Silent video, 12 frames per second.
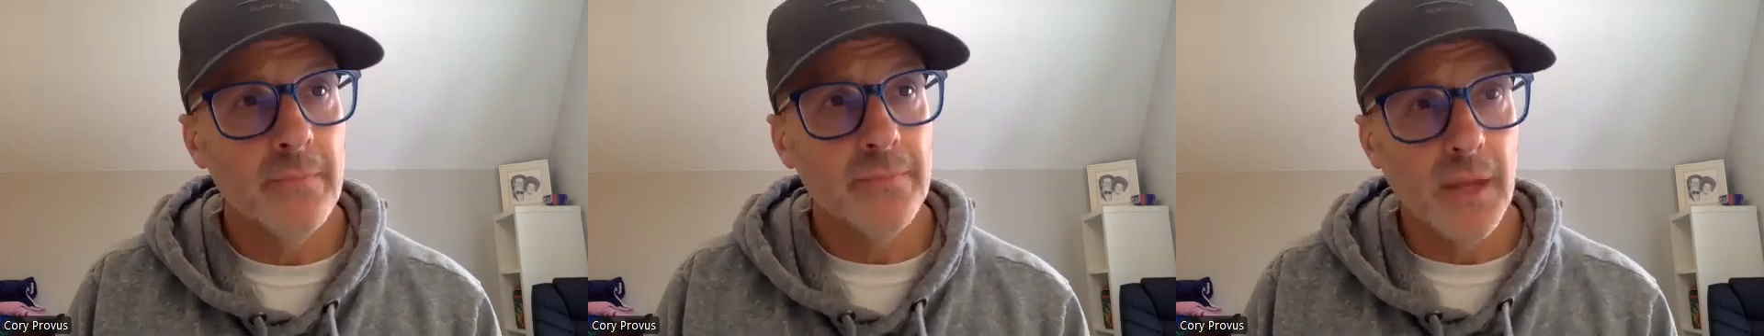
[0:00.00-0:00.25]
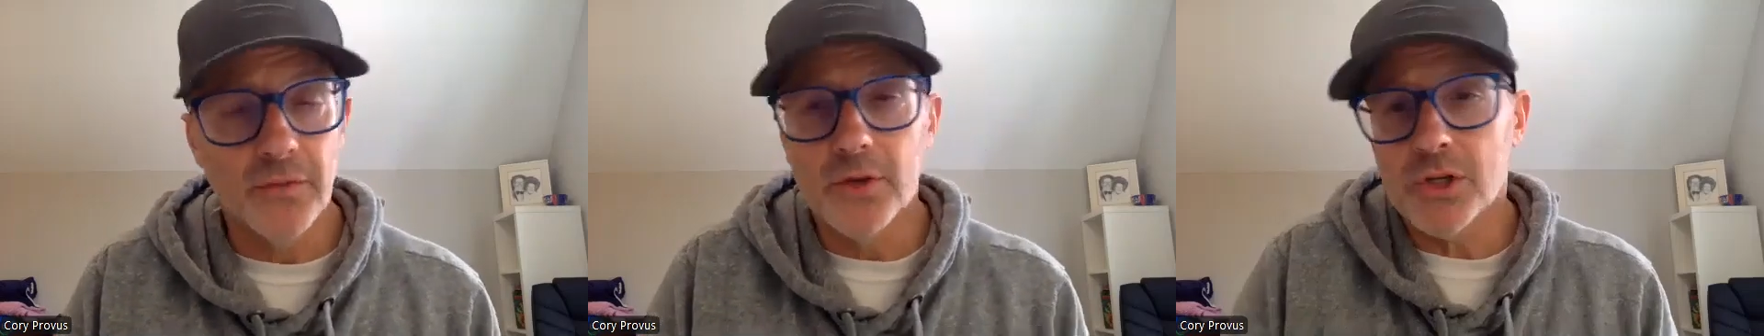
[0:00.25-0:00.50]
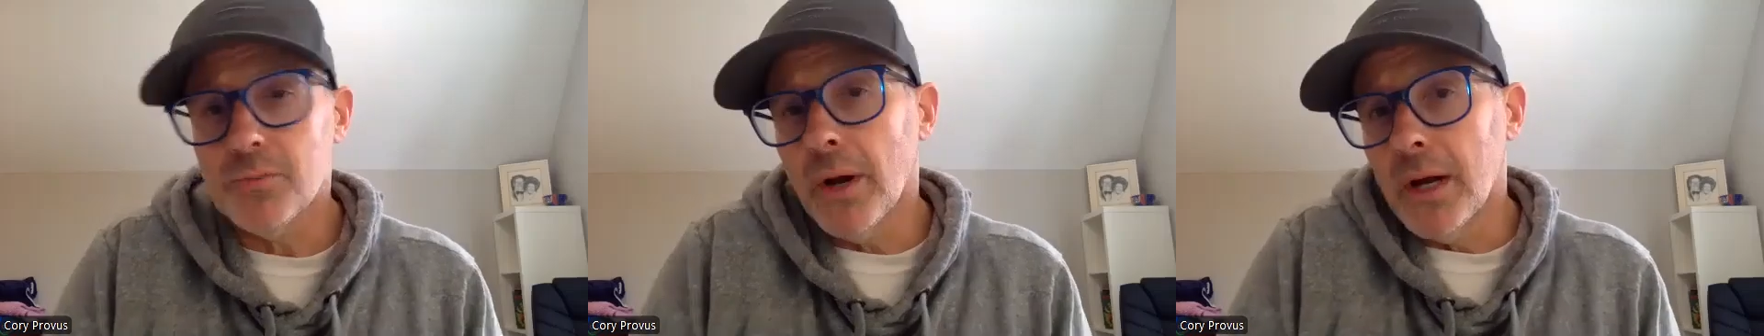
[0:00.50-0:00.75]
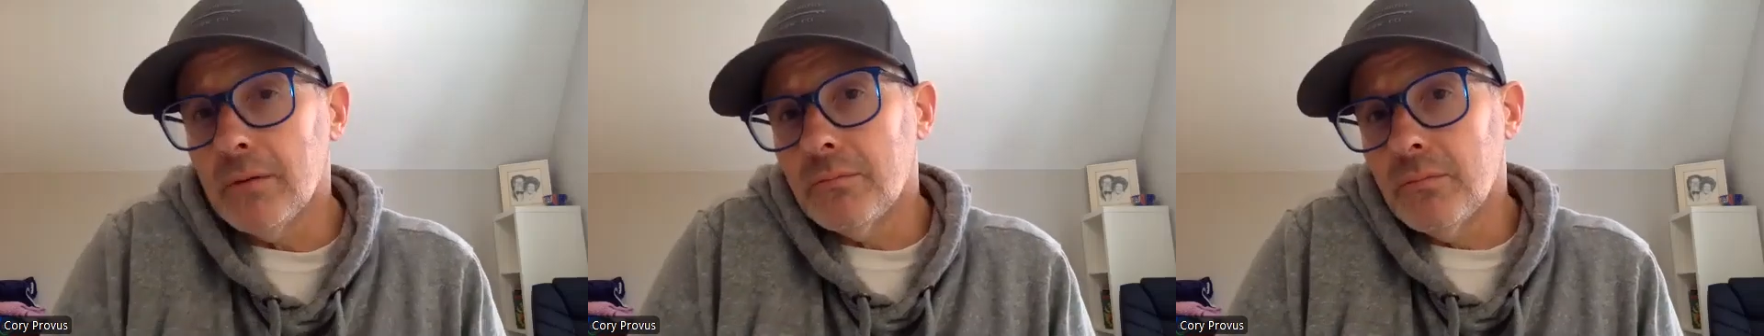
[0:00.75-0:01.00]
That this
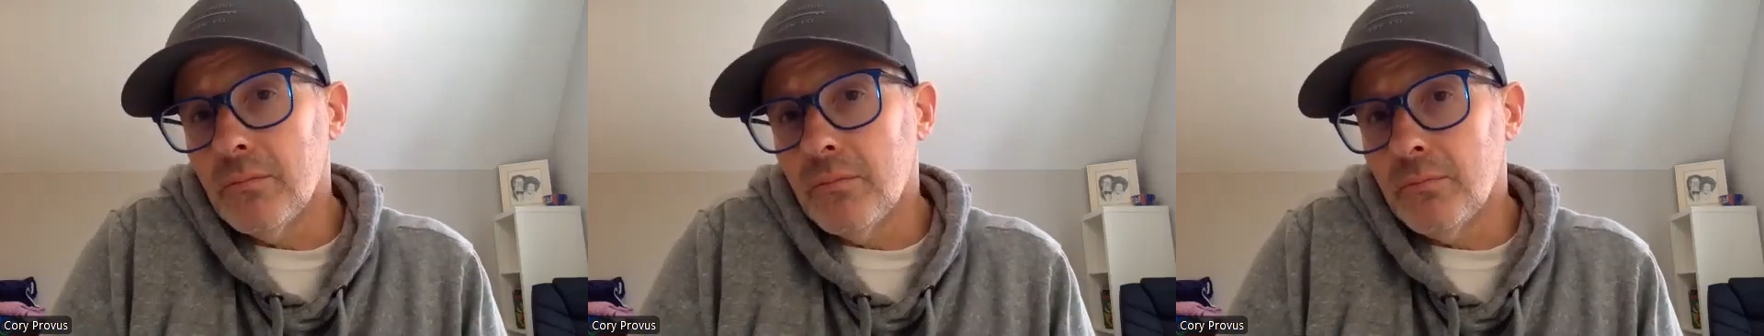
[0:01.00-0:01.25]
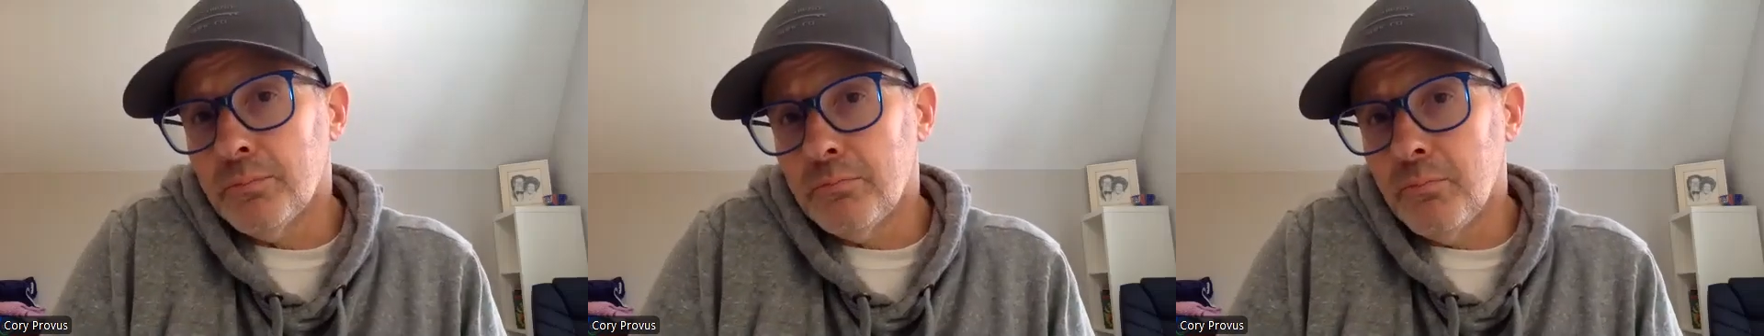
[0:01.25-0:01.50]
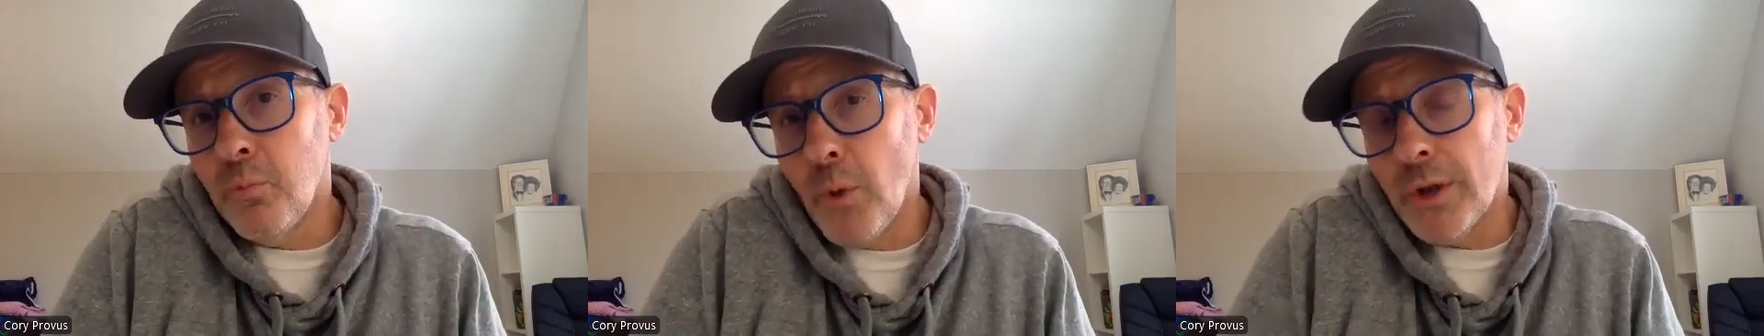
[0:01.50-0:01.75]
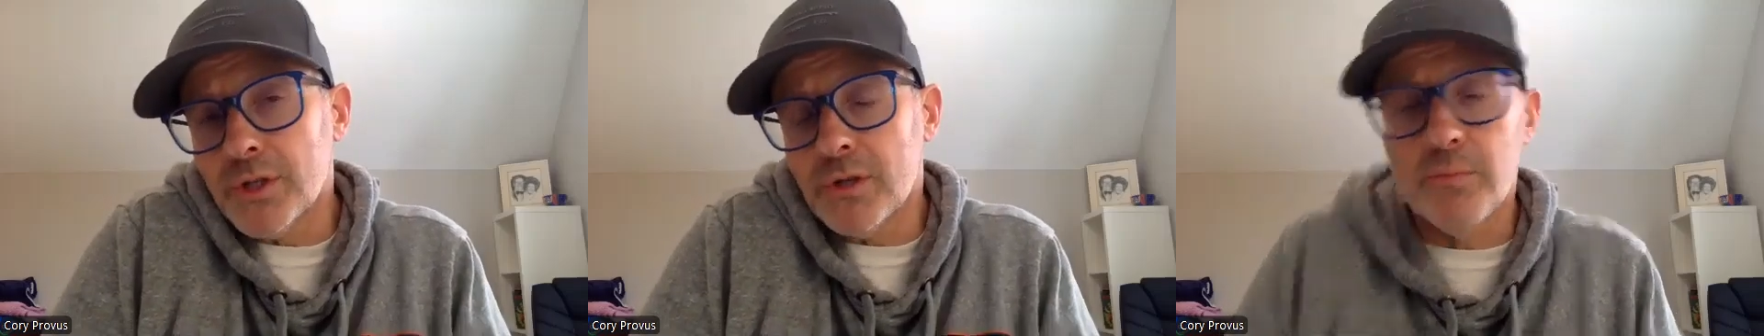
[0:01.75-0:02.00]
might
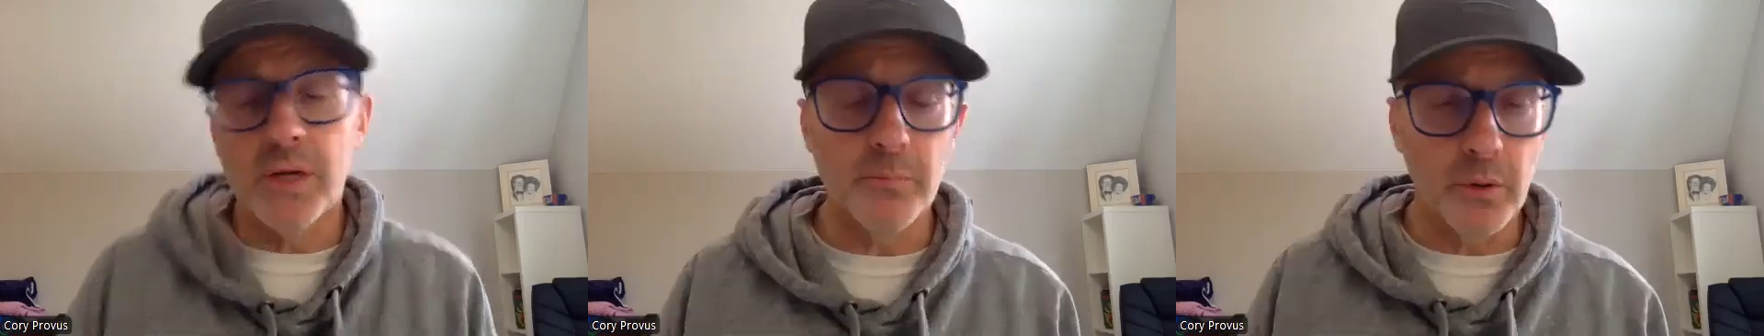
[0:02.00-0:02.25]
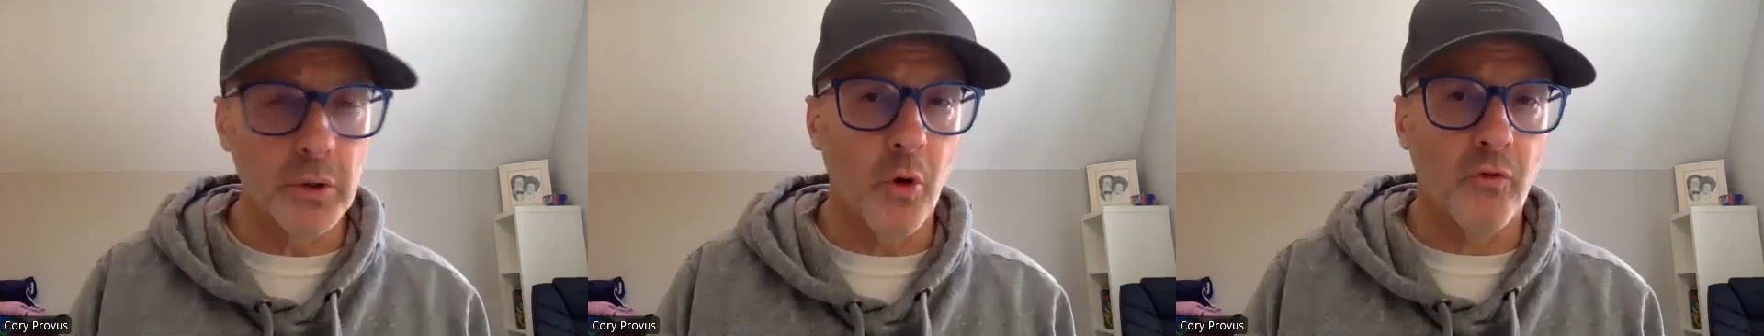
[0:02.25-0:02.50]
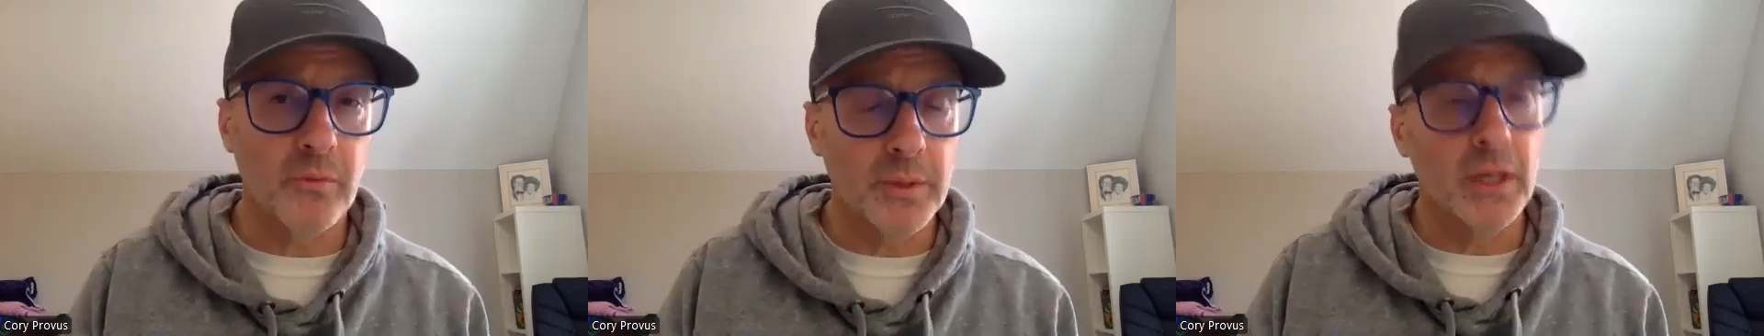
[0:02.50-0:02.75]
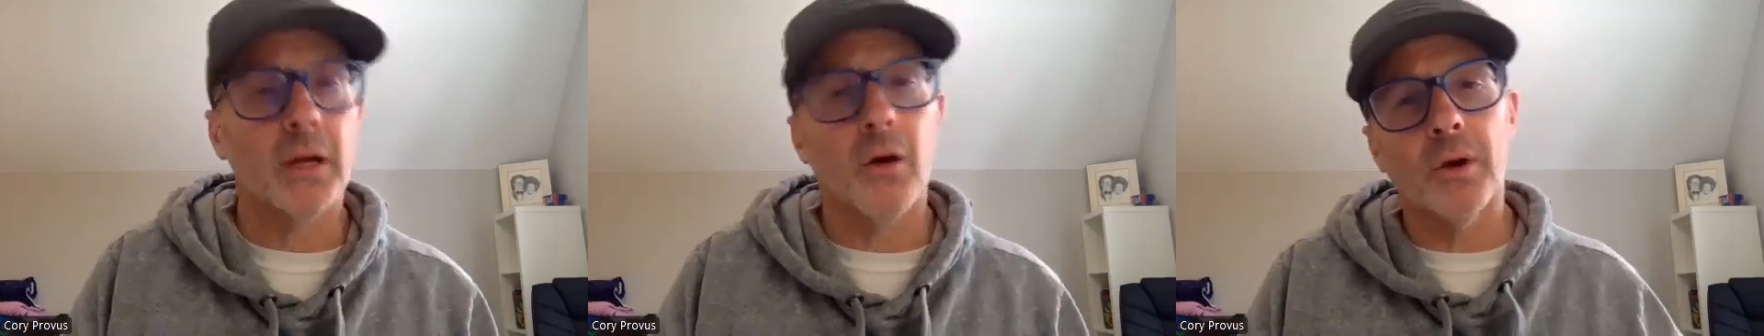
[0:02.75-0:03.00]
win some people over and be
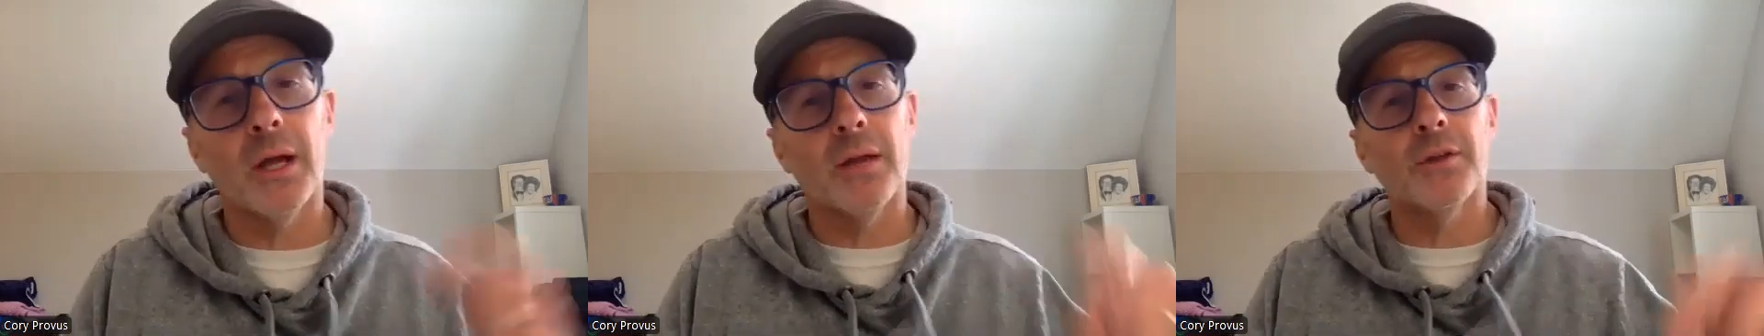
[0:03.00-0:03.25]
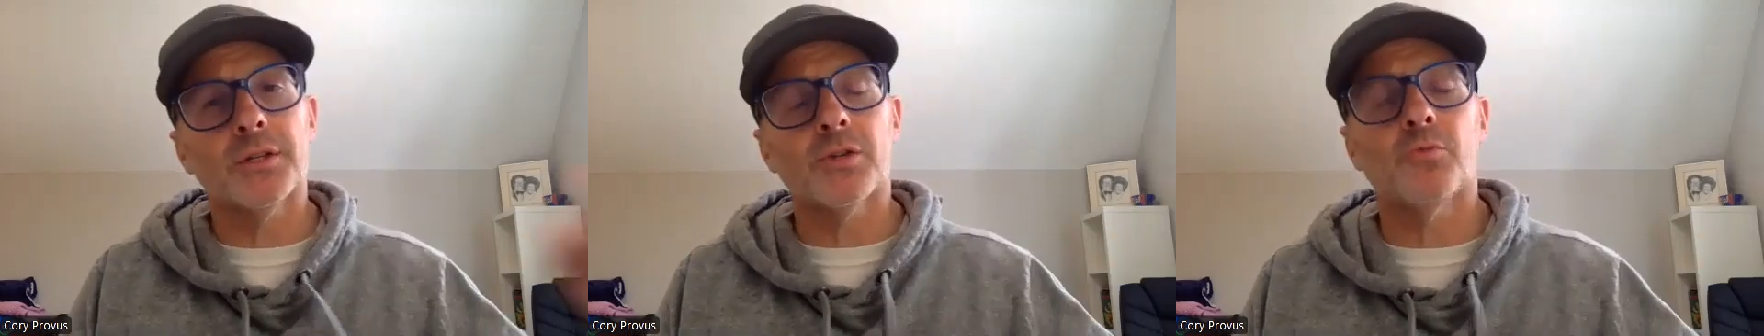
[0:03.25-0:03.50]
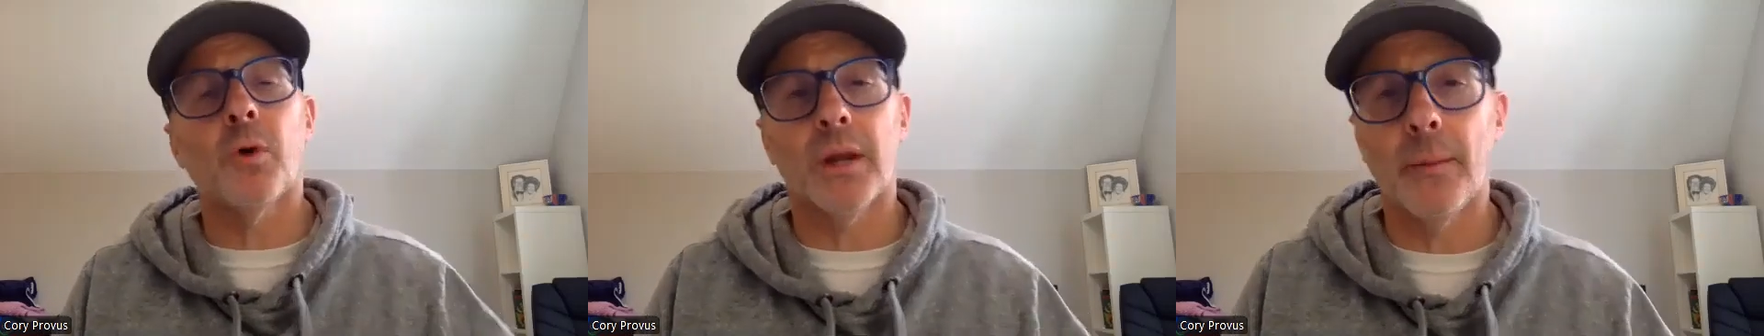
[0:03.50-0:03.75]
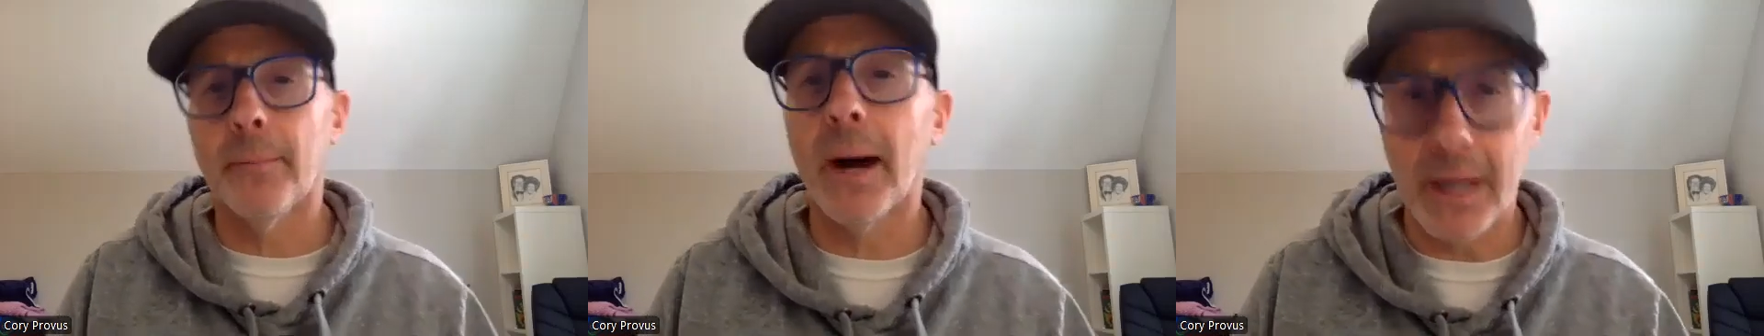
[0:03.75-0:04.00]
like, okay, this is what
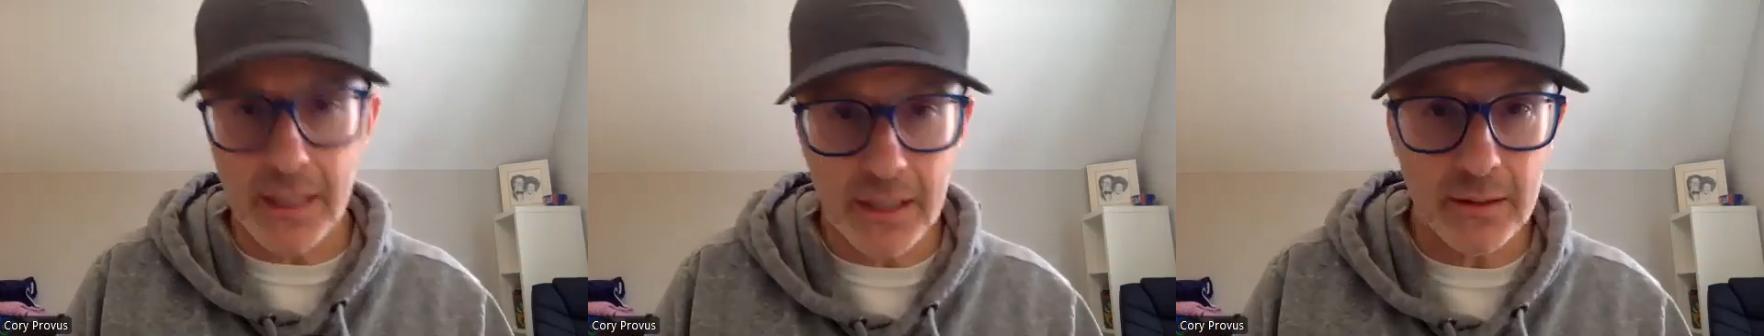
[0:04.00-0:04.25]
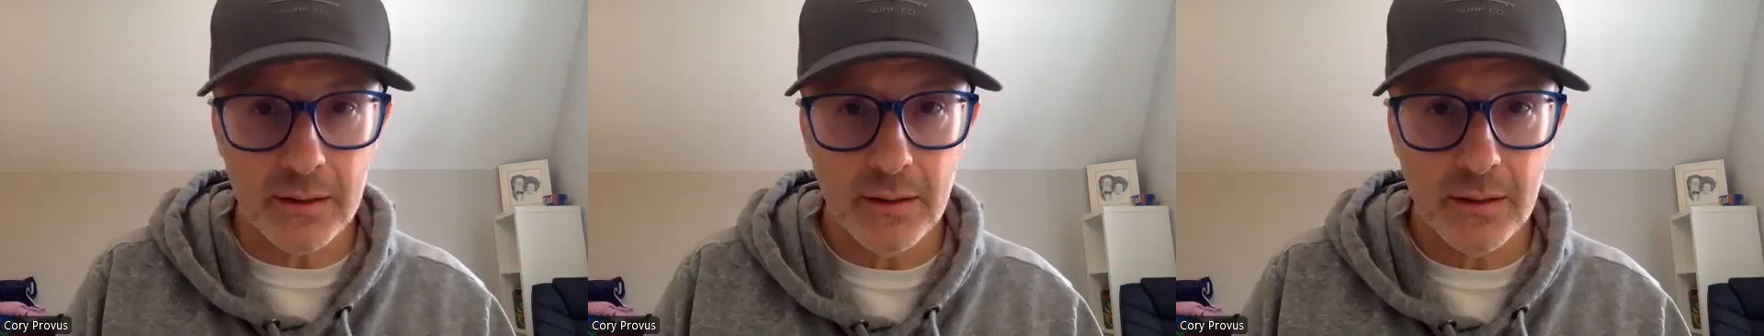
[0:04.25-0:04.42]
I'm buying.